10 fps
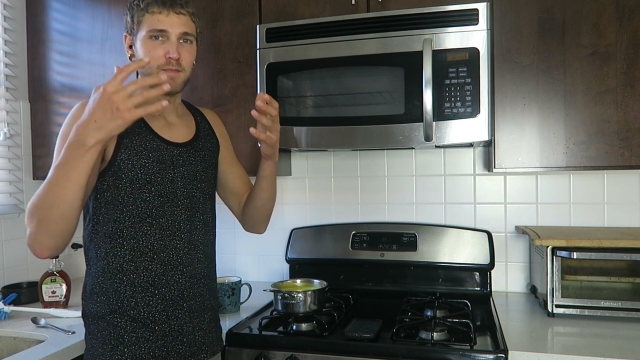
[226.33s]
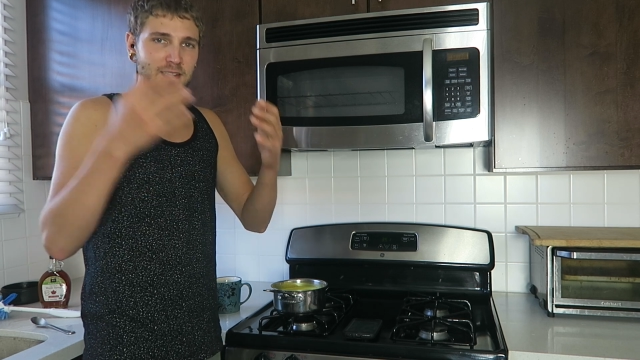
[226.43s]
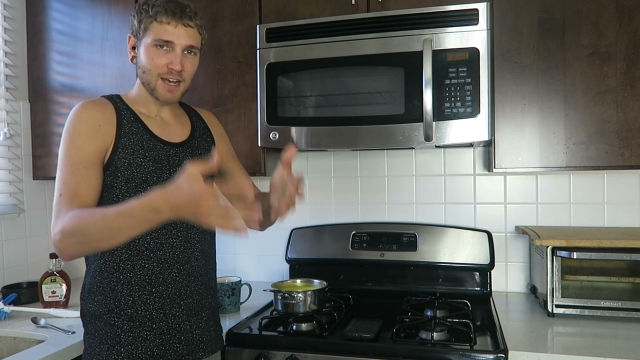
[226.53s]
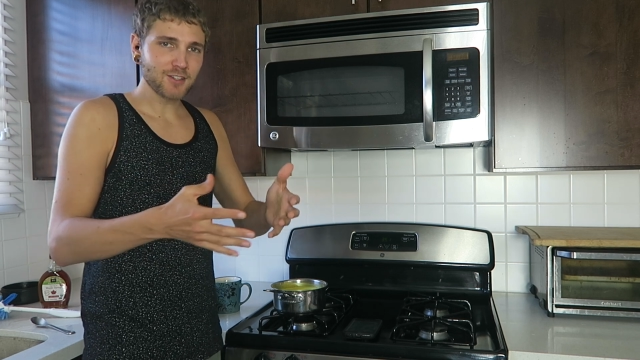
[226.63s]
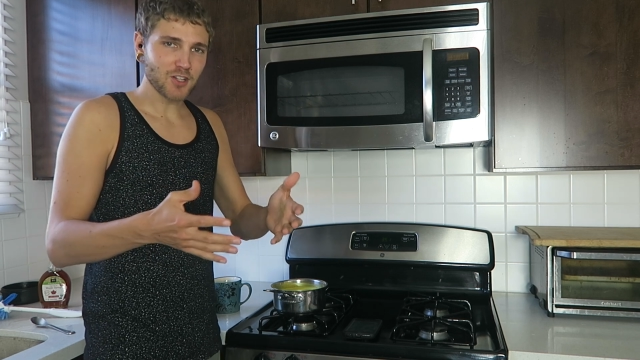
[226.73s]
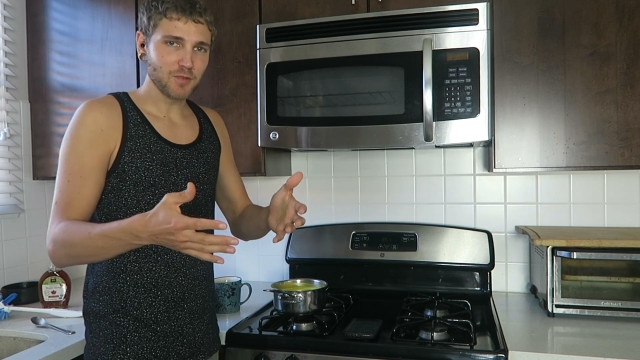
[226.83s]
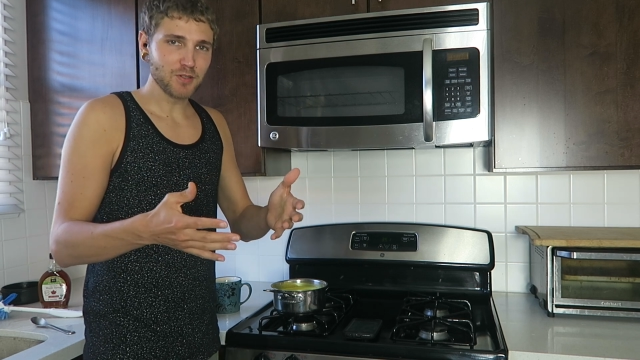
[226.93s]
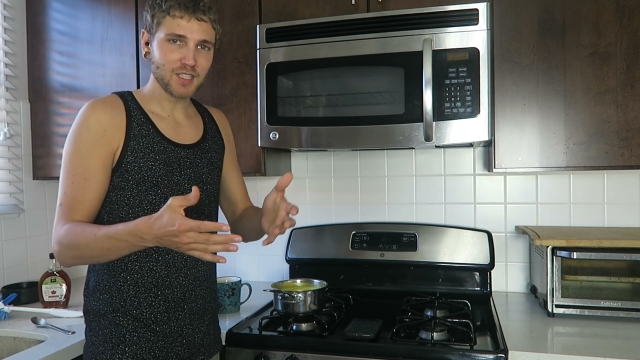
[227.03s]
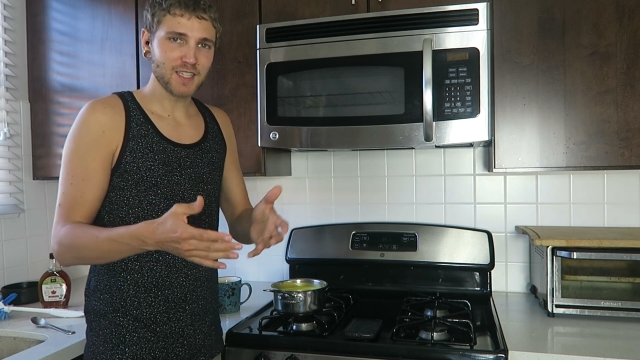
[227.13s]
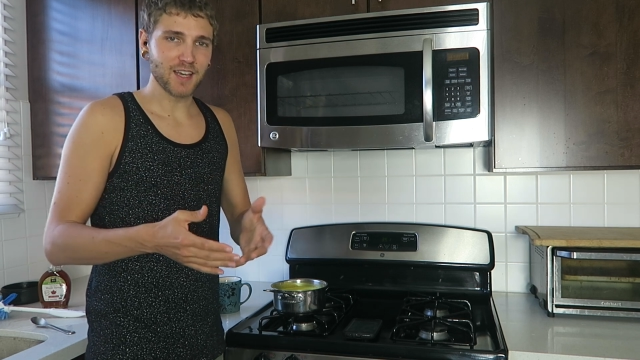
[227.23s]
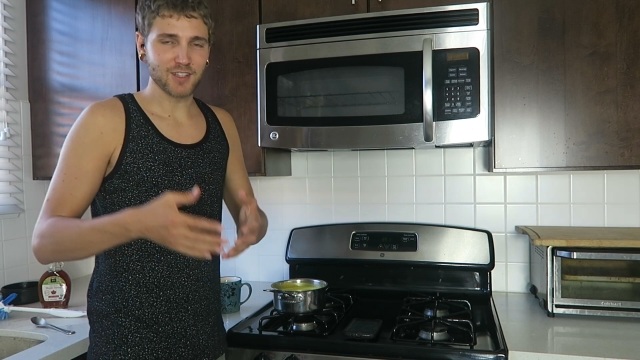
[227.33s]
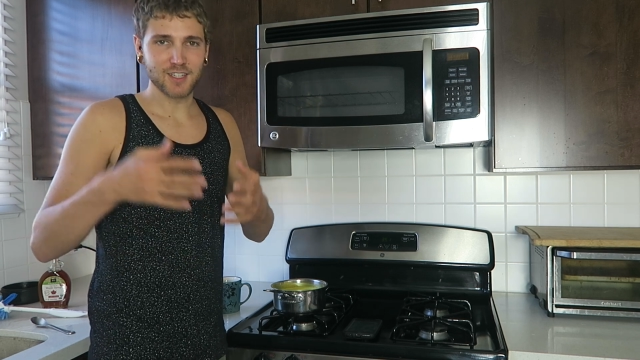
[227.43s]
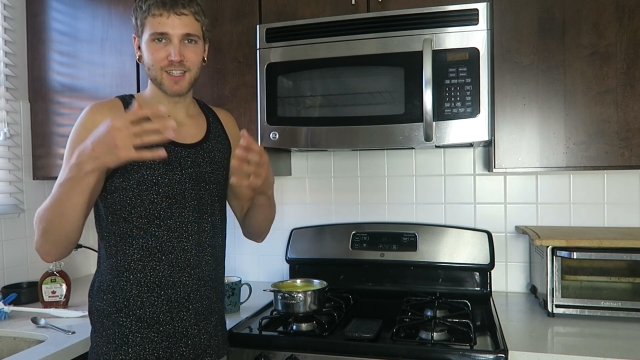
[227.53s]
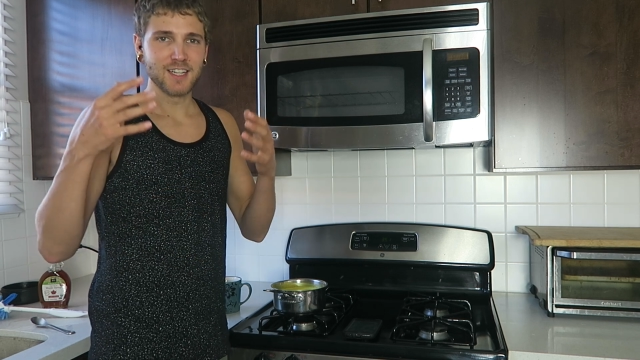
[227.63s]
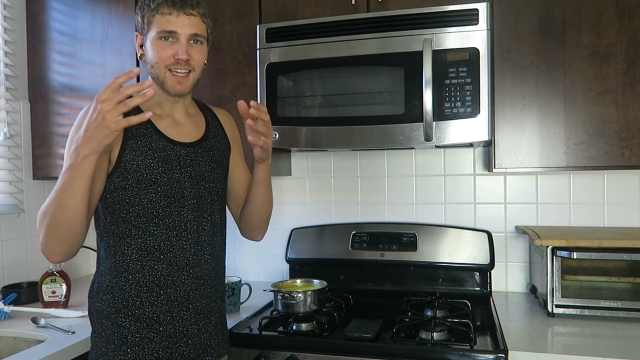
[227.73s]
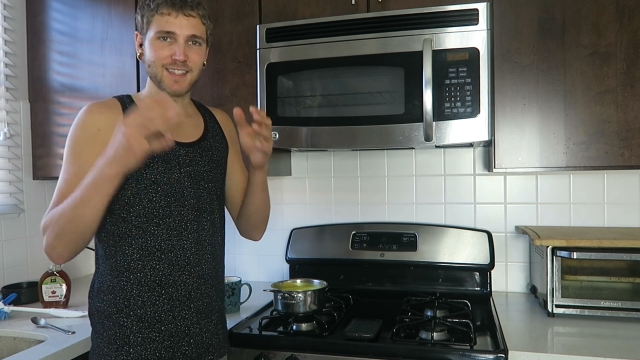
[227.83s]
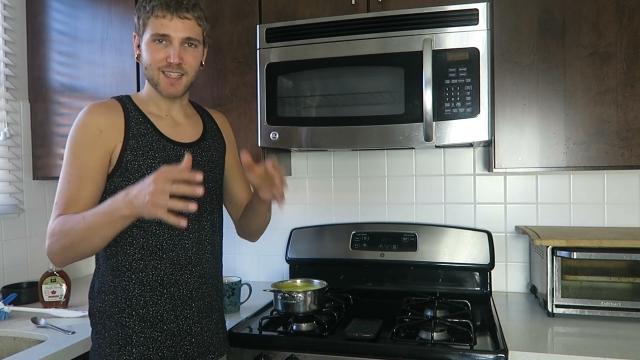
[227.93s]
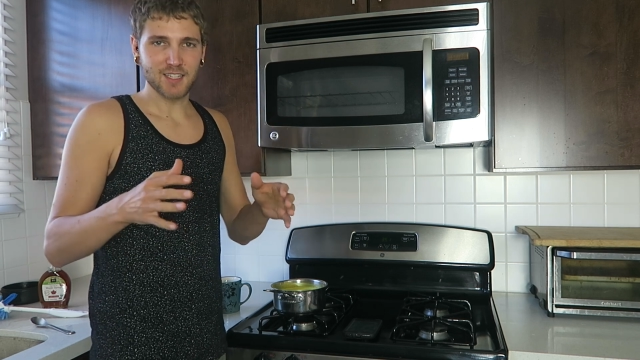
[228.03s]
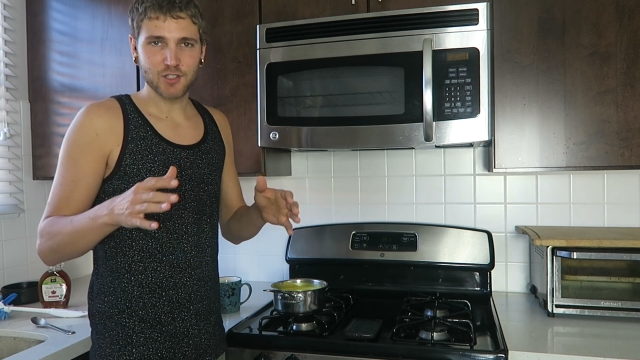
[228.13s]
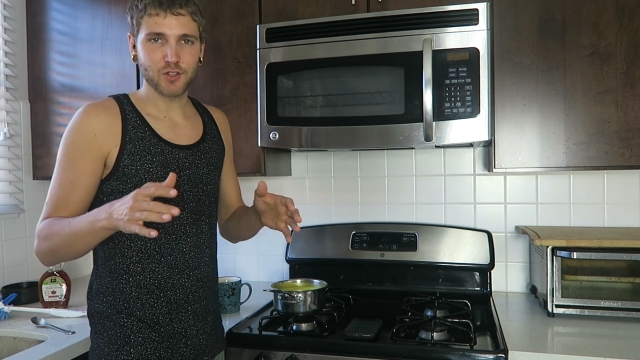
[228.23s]
But now it's all put together, it
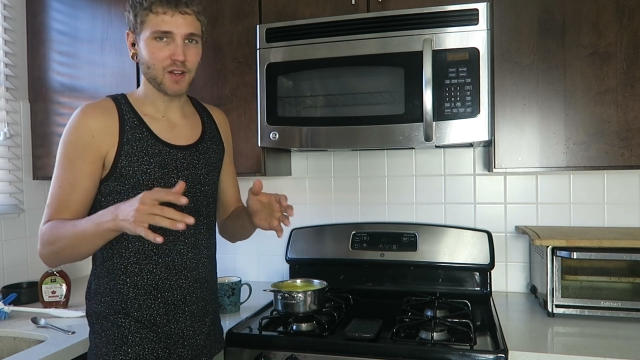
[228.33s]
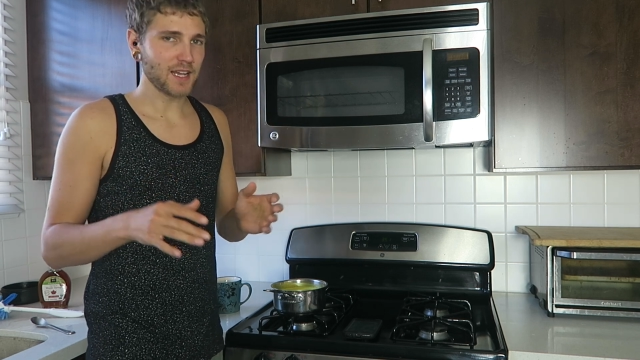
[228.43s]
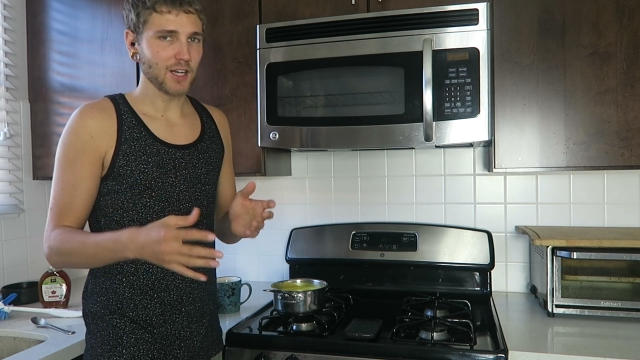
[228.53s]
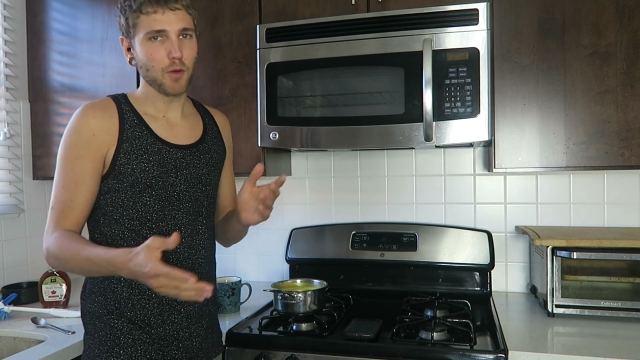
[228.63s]
tastes great.